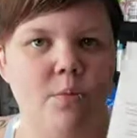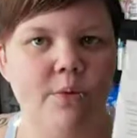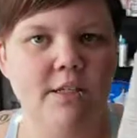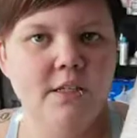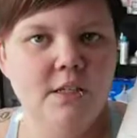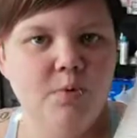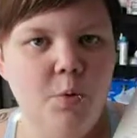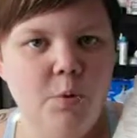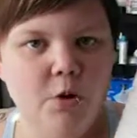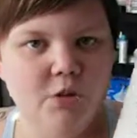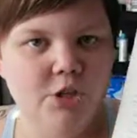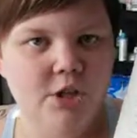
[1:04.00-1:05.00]
business
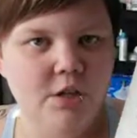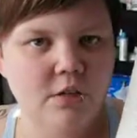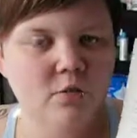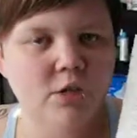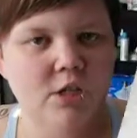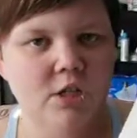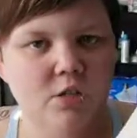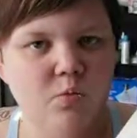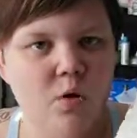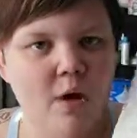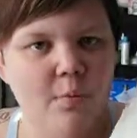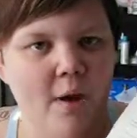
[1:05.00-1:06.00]
promotion, which is
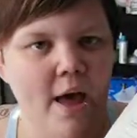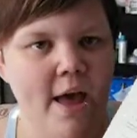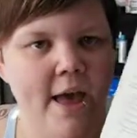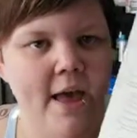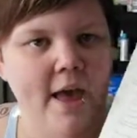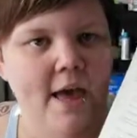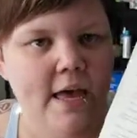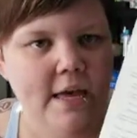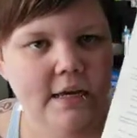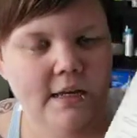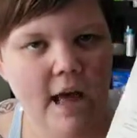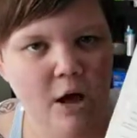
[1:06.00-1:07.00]
what my
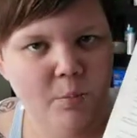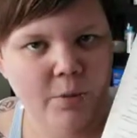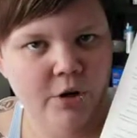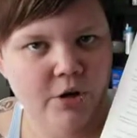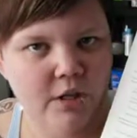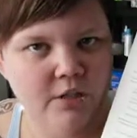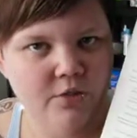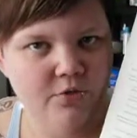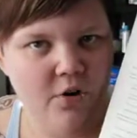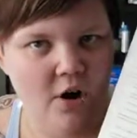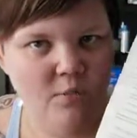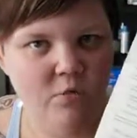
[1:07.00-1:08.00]
Klout perk is
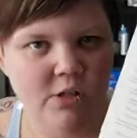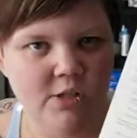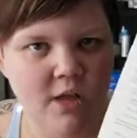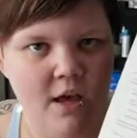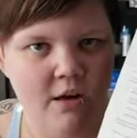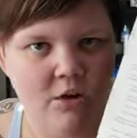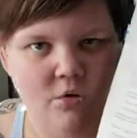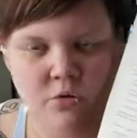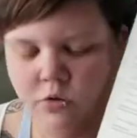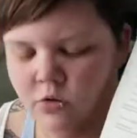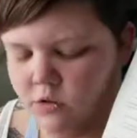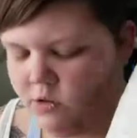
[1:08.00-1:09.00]
from, which is kind of
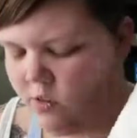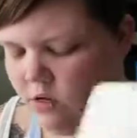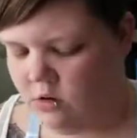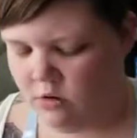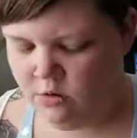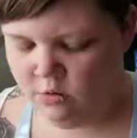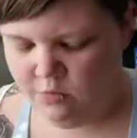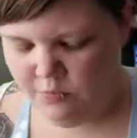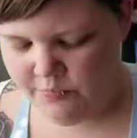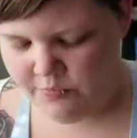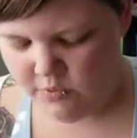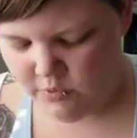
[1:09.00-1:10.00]
cool. So
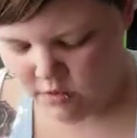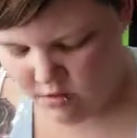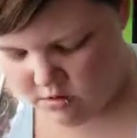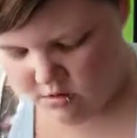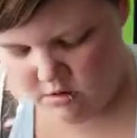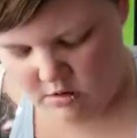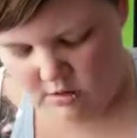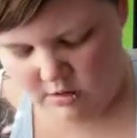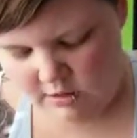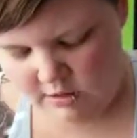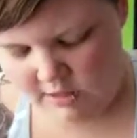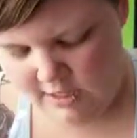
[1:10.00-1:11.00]

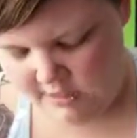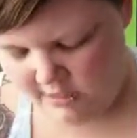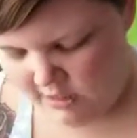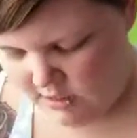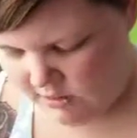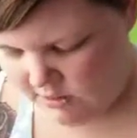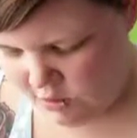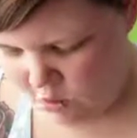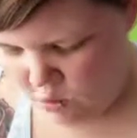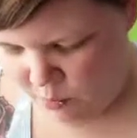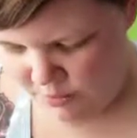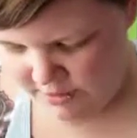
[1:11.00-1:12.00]
let us
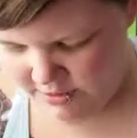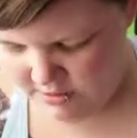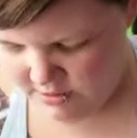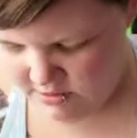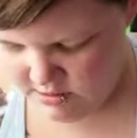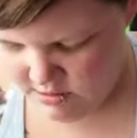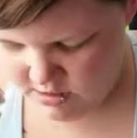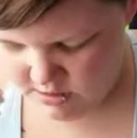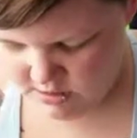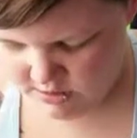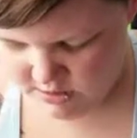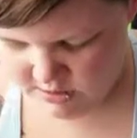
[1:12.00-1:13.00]
open
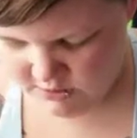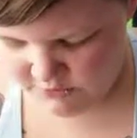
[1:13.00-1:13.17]
this